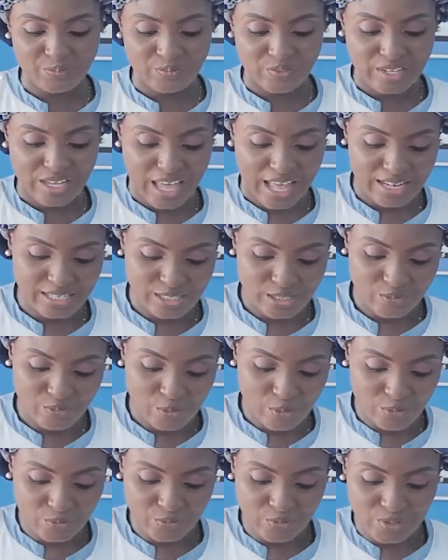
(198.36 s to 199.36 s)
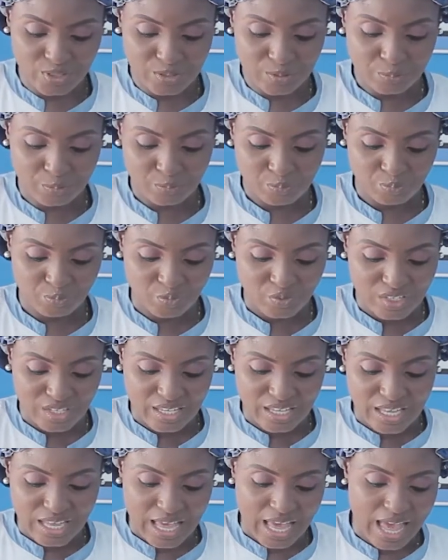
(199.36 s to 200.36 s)
and it's fluffy,
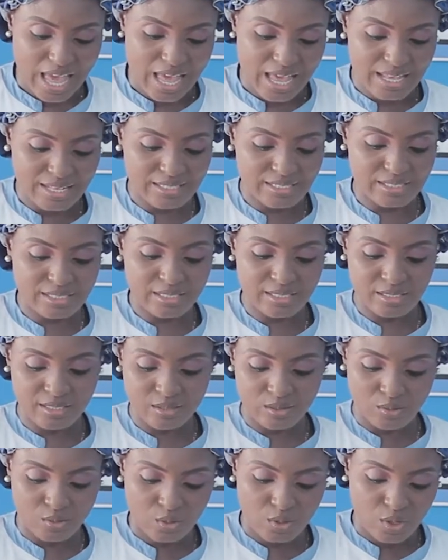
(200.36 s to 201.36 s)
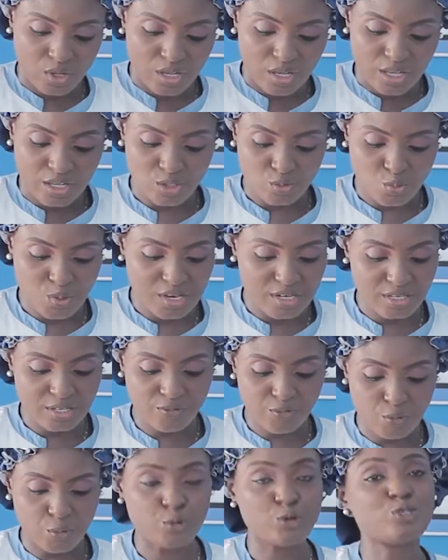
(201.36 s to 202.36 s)
and it's ready
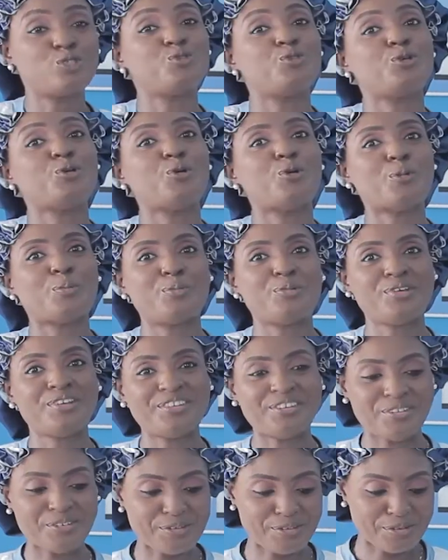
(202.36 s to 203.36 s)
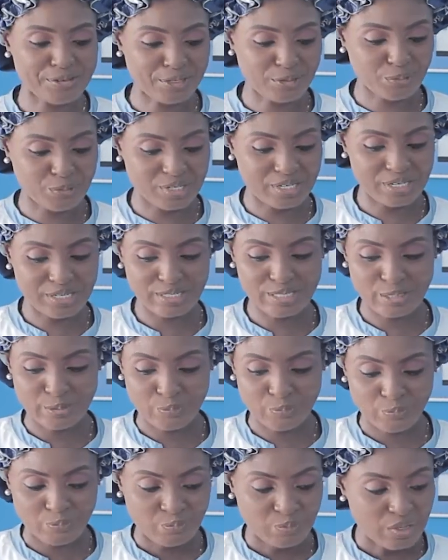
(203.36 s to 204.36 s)
for us to incorporate the other ingredients.
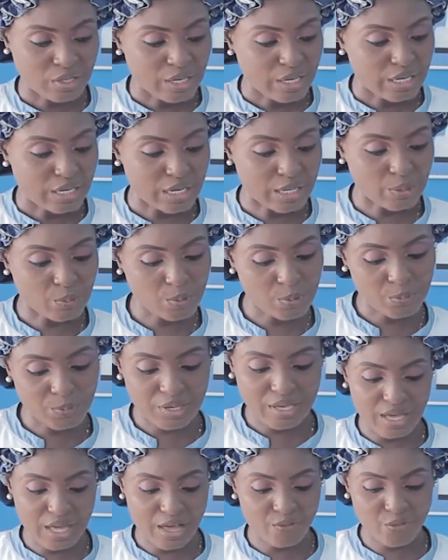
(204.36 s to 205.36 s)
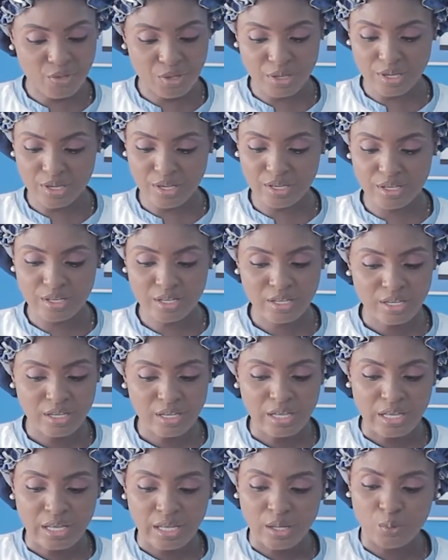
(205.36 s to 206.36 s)
Now what we have here,
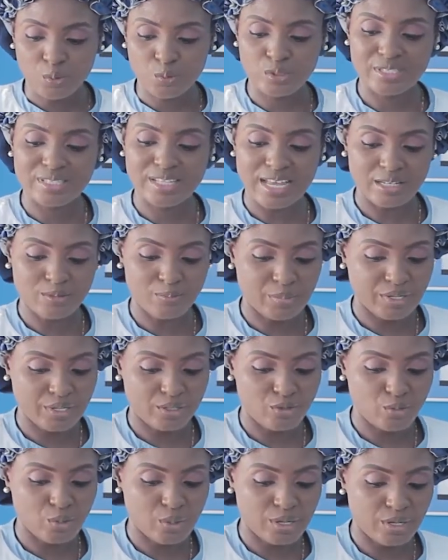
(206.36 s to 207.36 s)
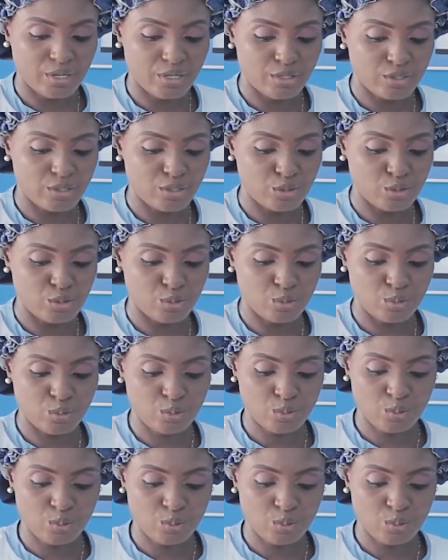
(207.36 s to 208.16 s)
we'll start by trying to